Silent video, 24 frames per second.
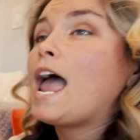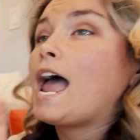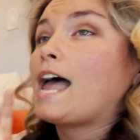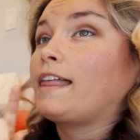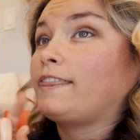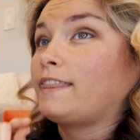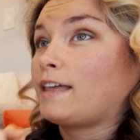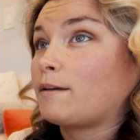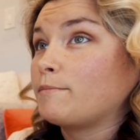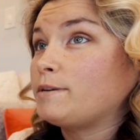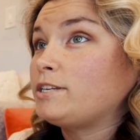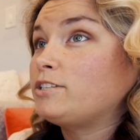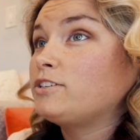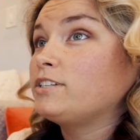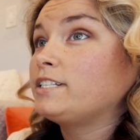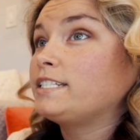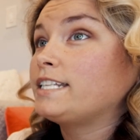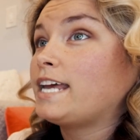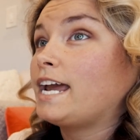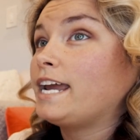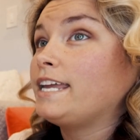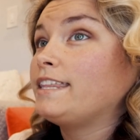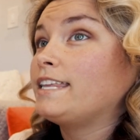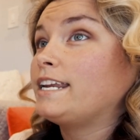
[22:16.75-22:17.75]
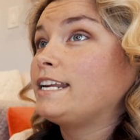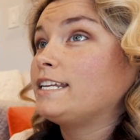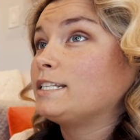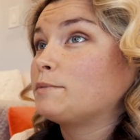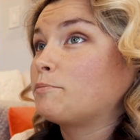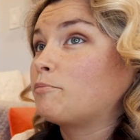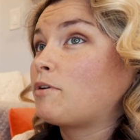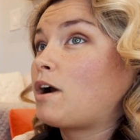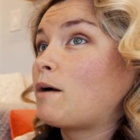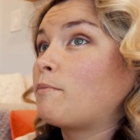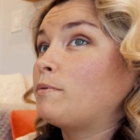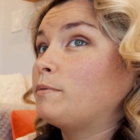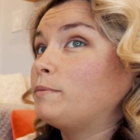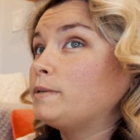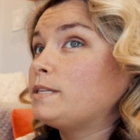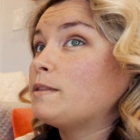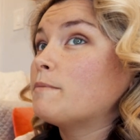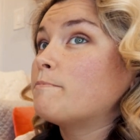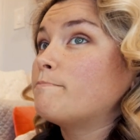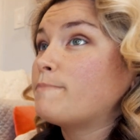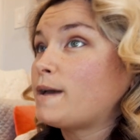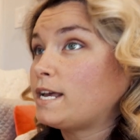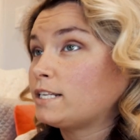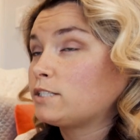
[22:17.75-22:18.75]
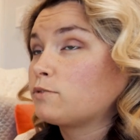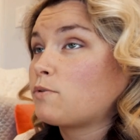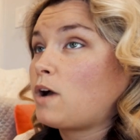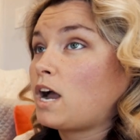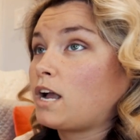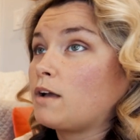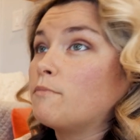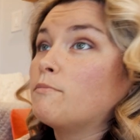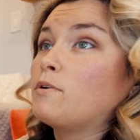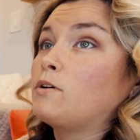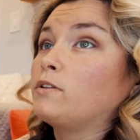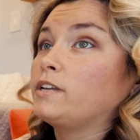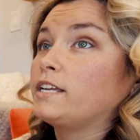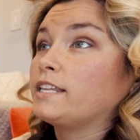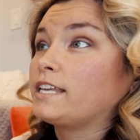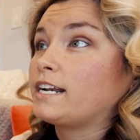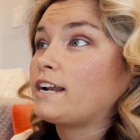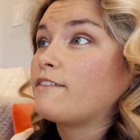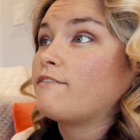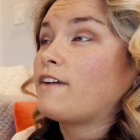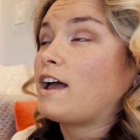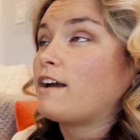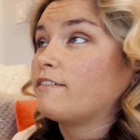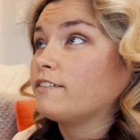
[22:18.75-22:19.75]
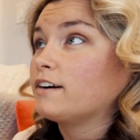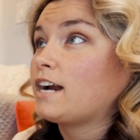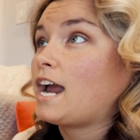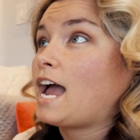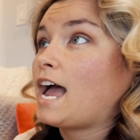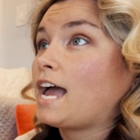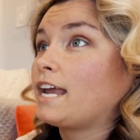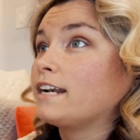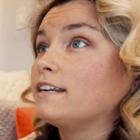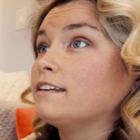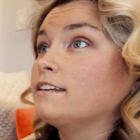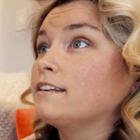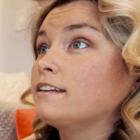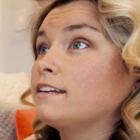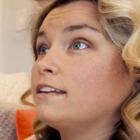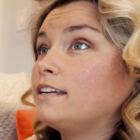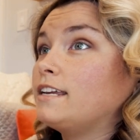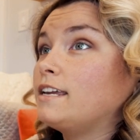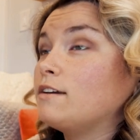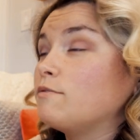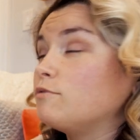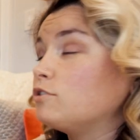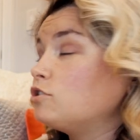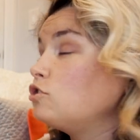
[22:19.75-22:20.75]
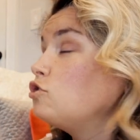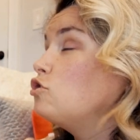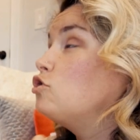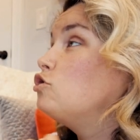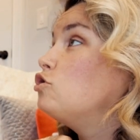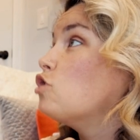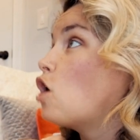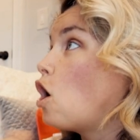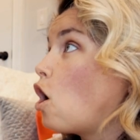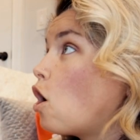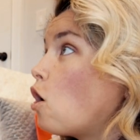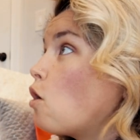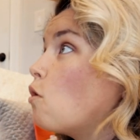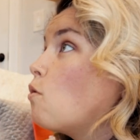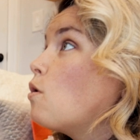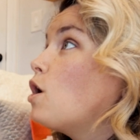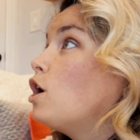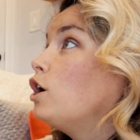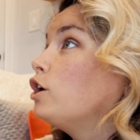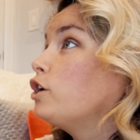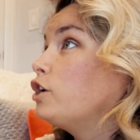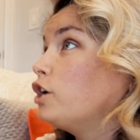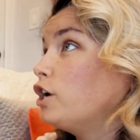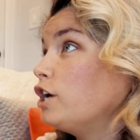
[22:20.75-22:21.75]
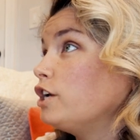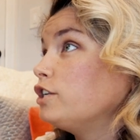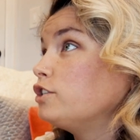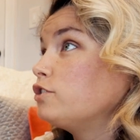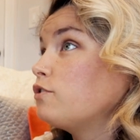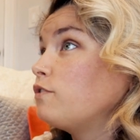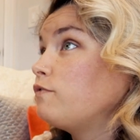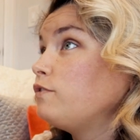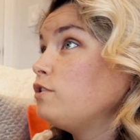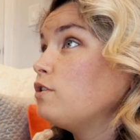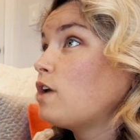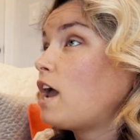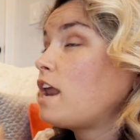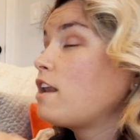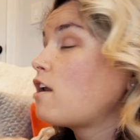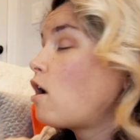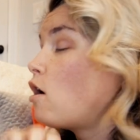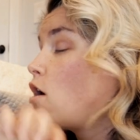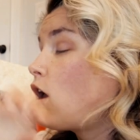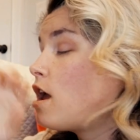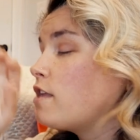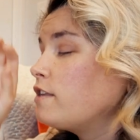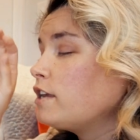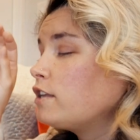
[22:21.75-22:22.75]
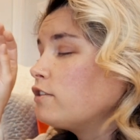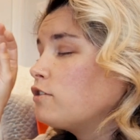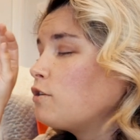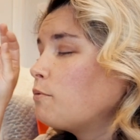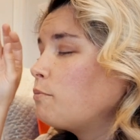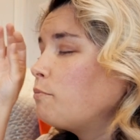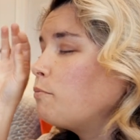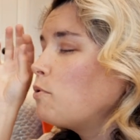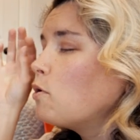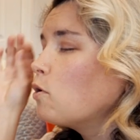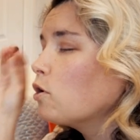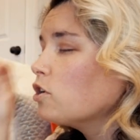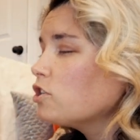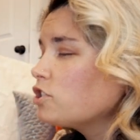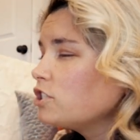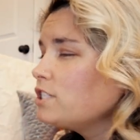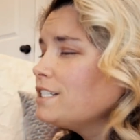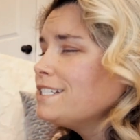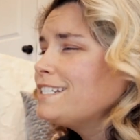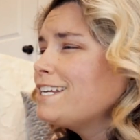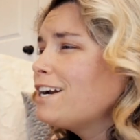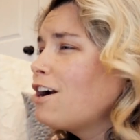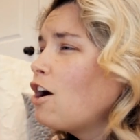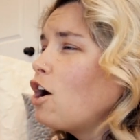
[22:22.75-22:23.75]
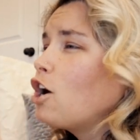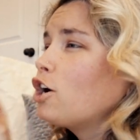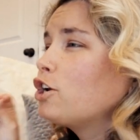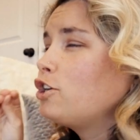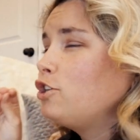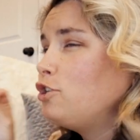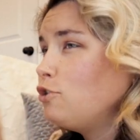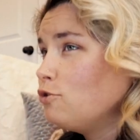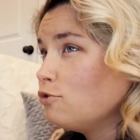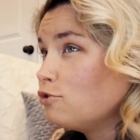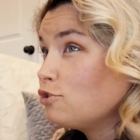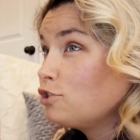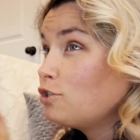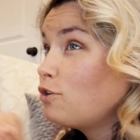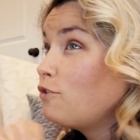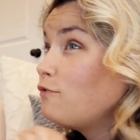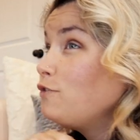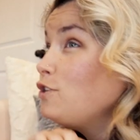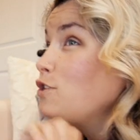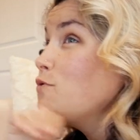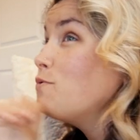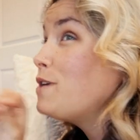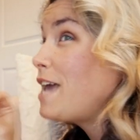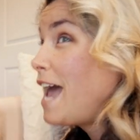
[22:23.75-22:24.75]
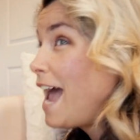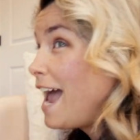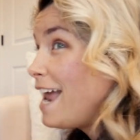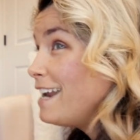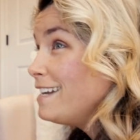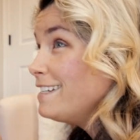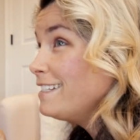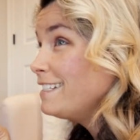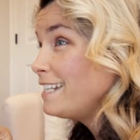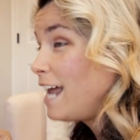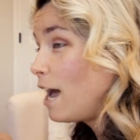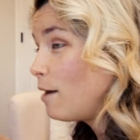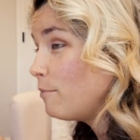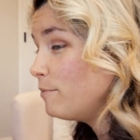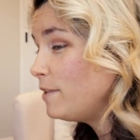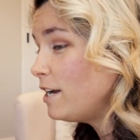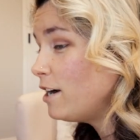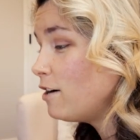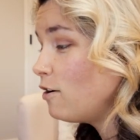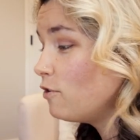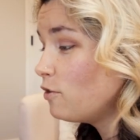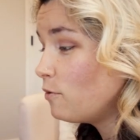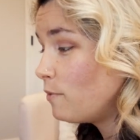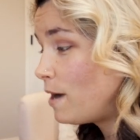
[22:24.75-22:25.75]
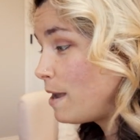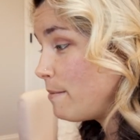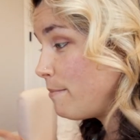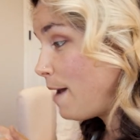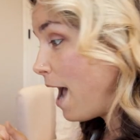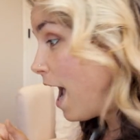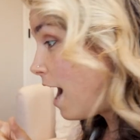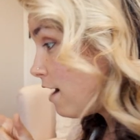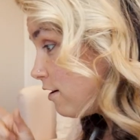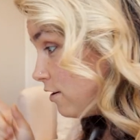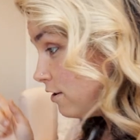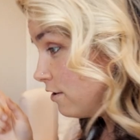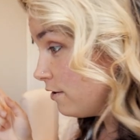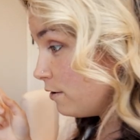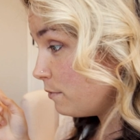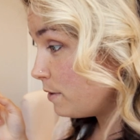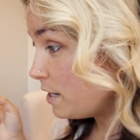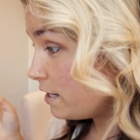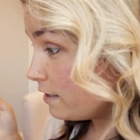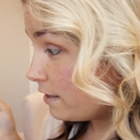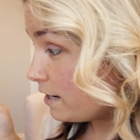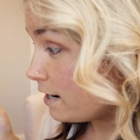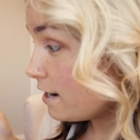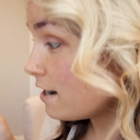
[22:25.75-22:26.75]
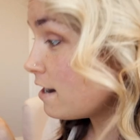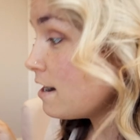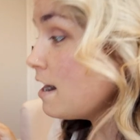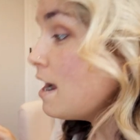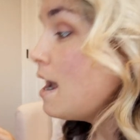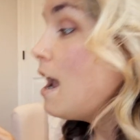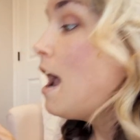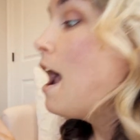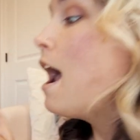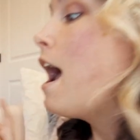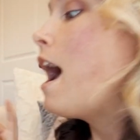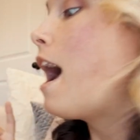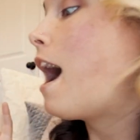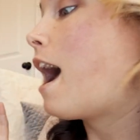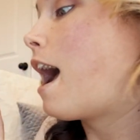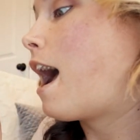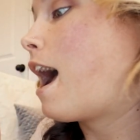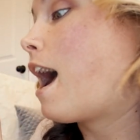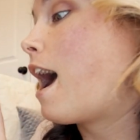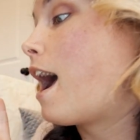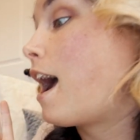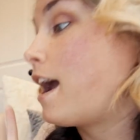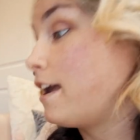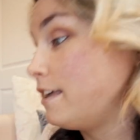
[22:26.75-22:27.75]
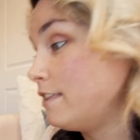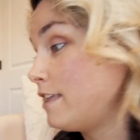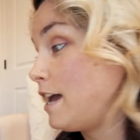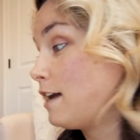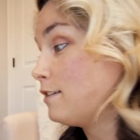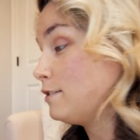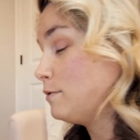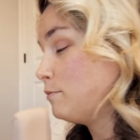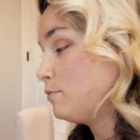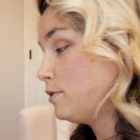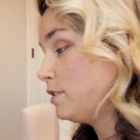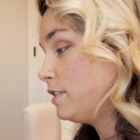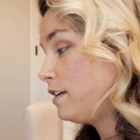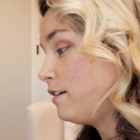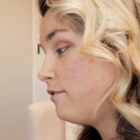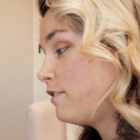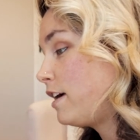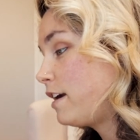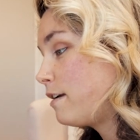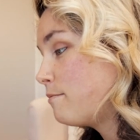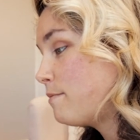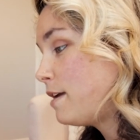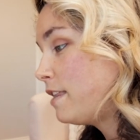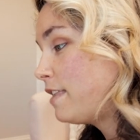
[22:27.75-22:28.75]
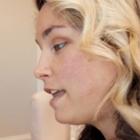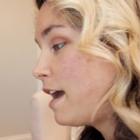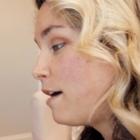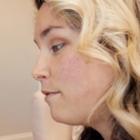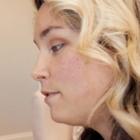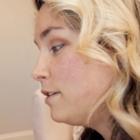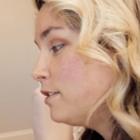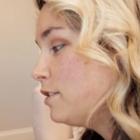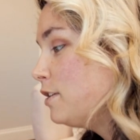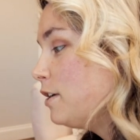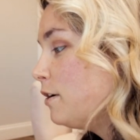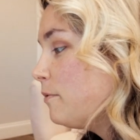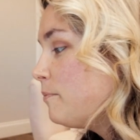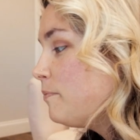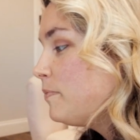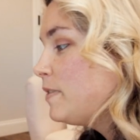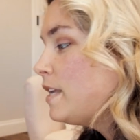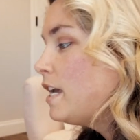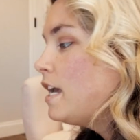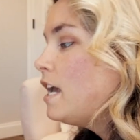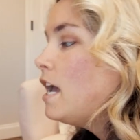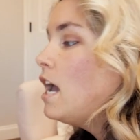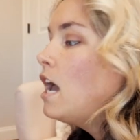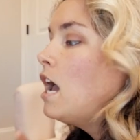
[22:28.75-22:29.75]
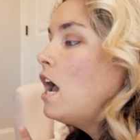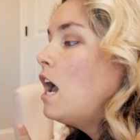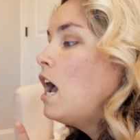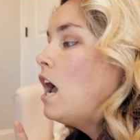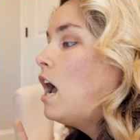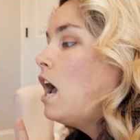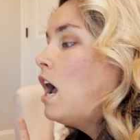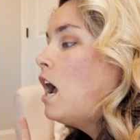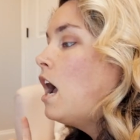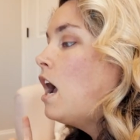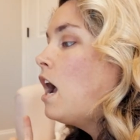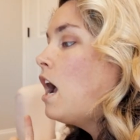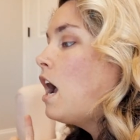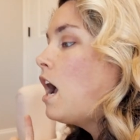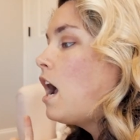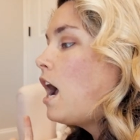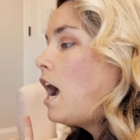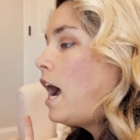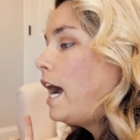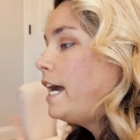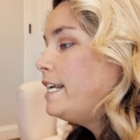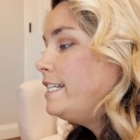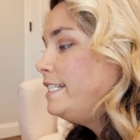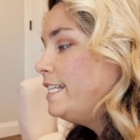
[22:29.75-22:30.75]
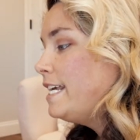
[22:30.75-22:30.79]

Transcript: And let me just say, that is probably the best guacamole that I've ever had. It was so good. So if you, and uh, like the portions there are huge. So if you can stop there on the way back or the way there, I a thousand percent recommend that one too. I